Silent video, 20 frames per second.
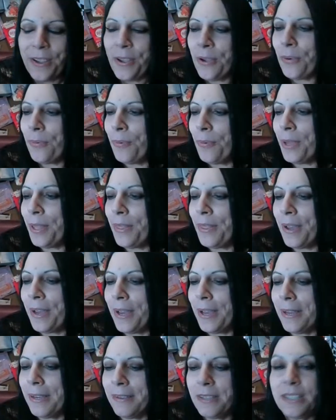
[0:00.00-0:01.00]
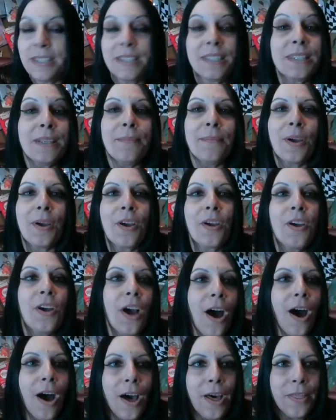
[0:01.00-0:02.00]
with some
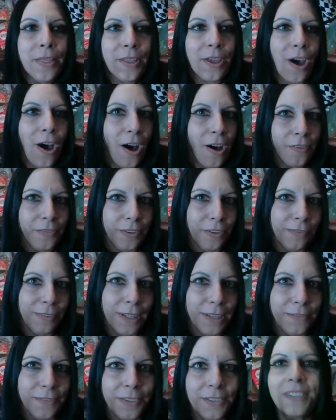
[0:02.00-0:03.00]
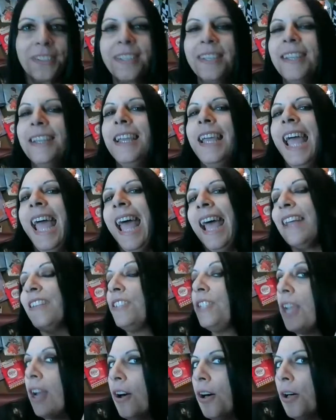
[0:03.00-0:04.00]
Goth coffee flavors.
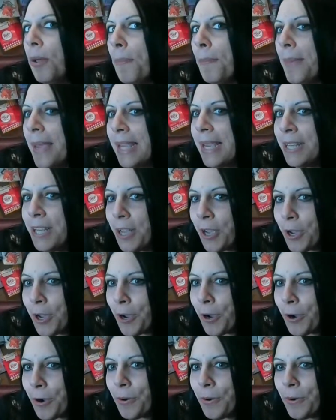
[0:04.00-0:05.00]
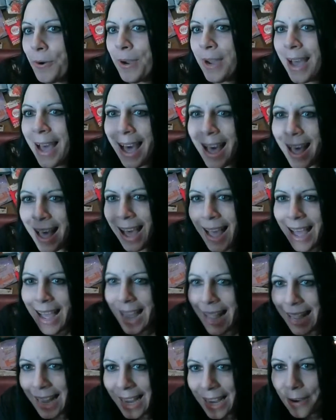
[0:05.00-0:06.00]
As y'all may know,
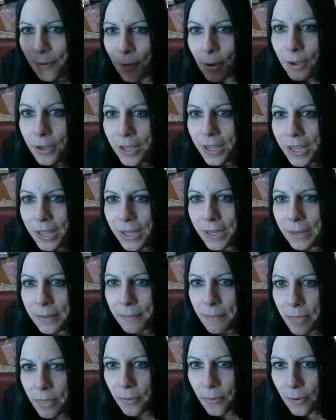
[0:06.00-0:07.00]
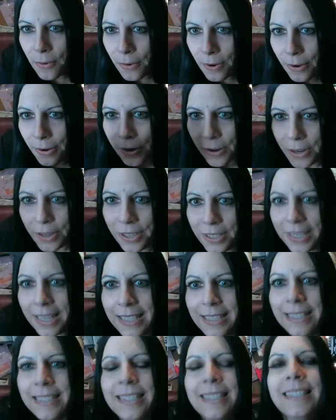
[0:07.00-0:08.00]
hi, welcome, Thorn.
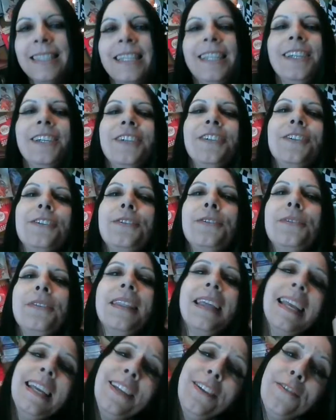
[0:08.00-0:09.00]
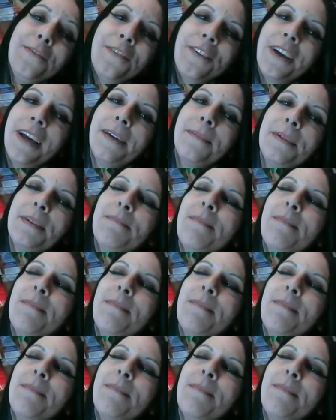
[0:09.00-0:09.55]
Nice to see you. Thank you for coming